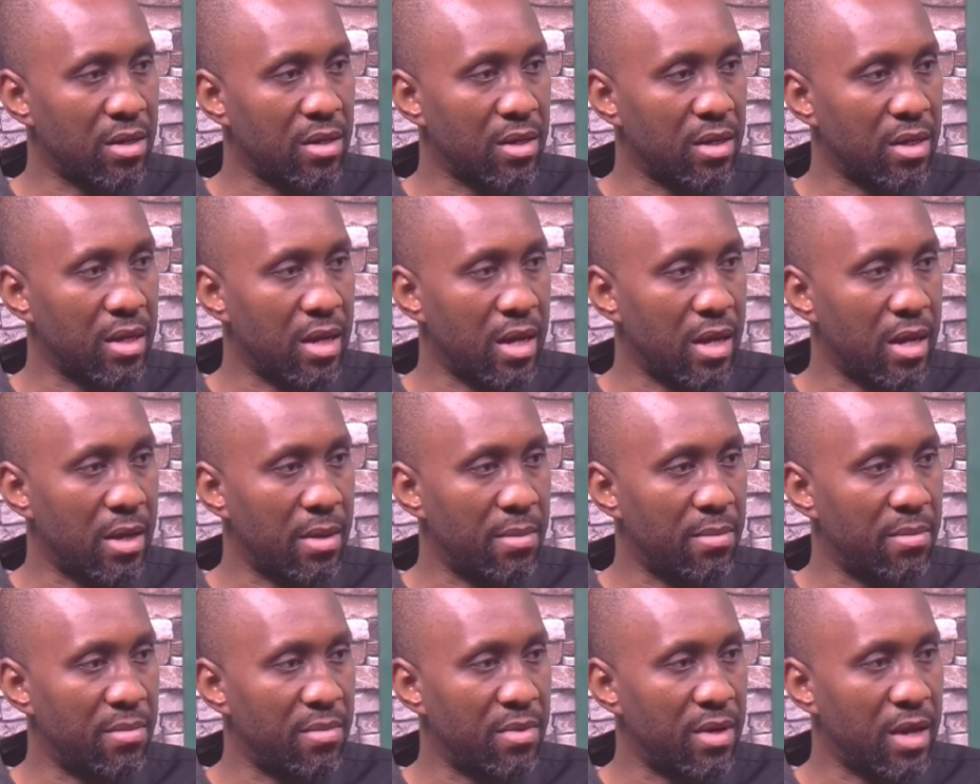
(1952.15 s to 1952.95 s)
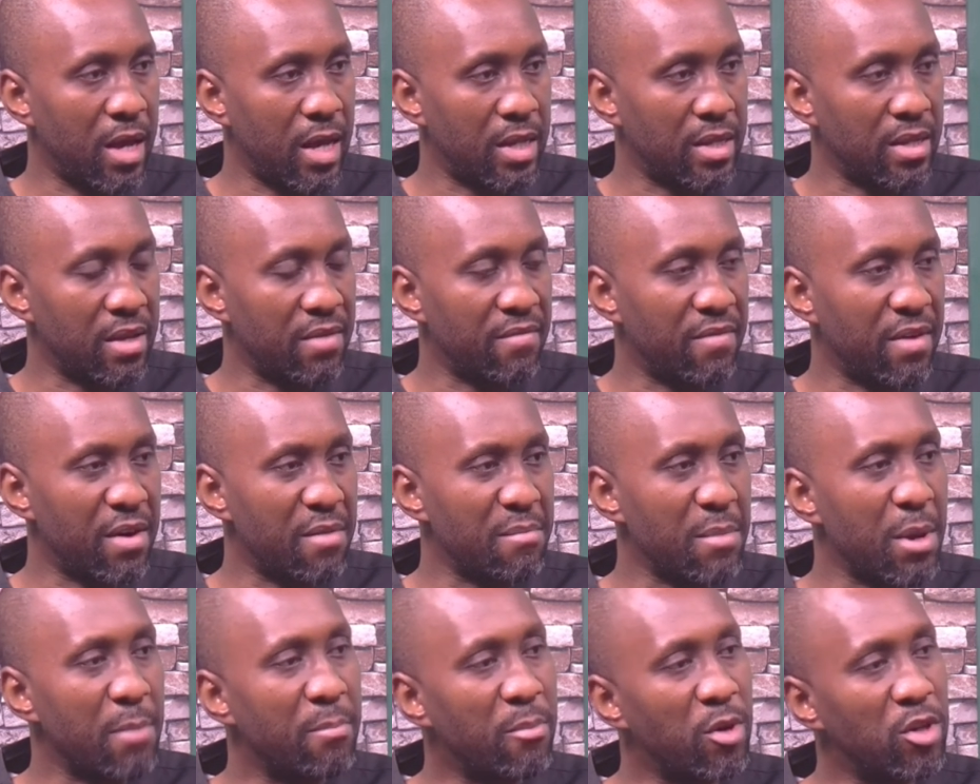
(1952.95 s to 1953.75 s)
um, at the
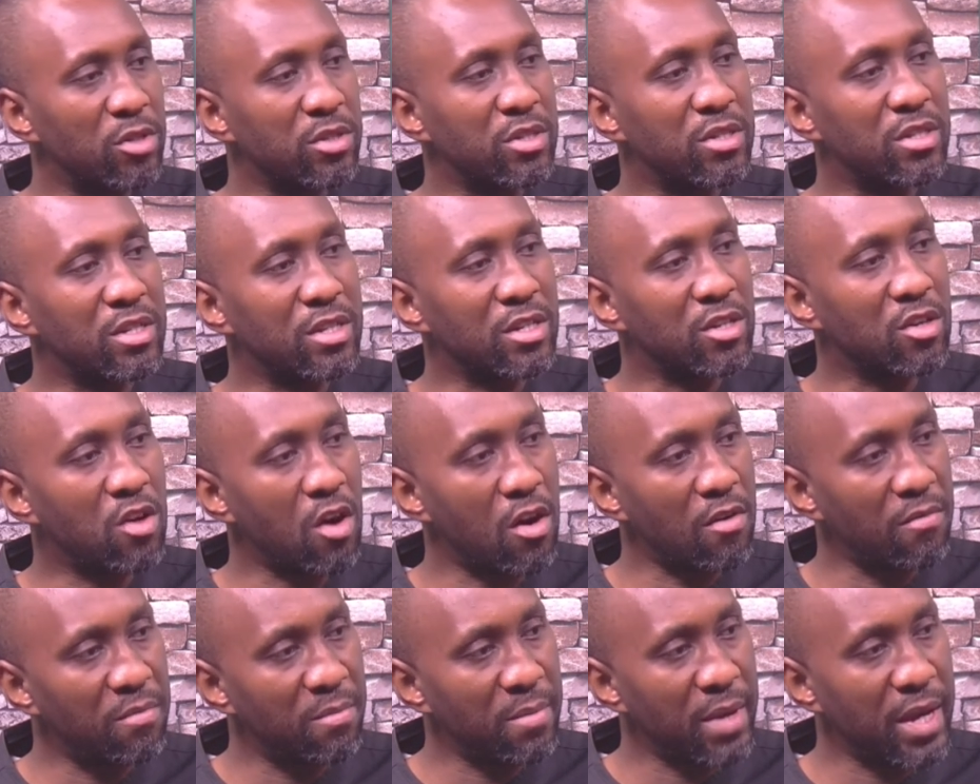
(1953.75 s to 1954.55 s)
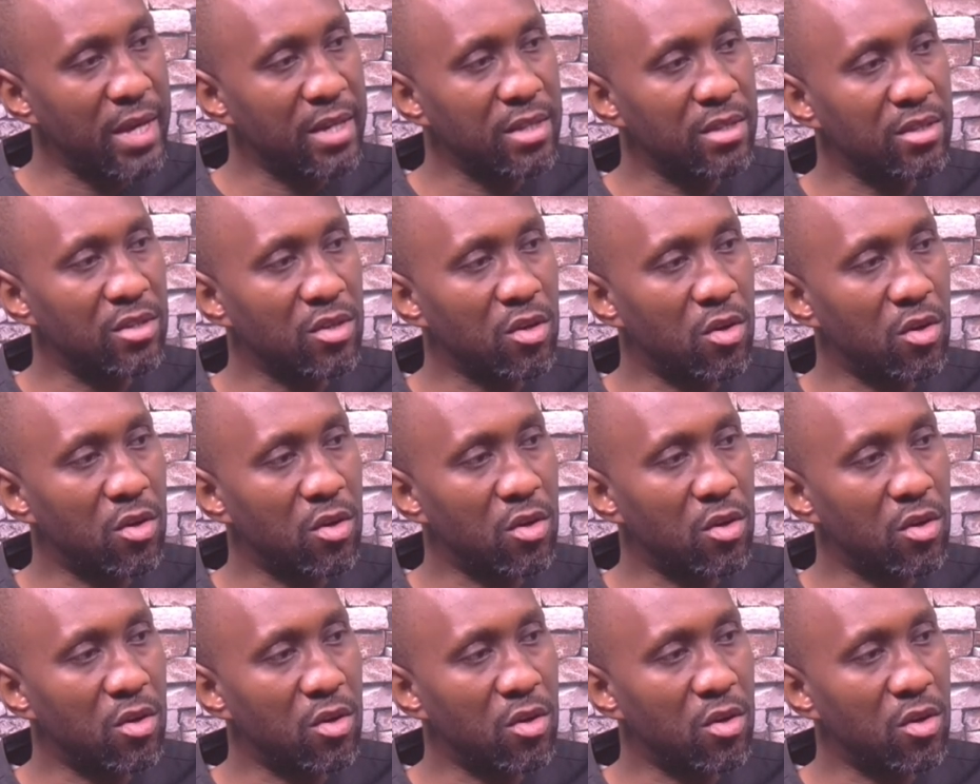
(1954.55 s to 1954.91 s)
environment, but the government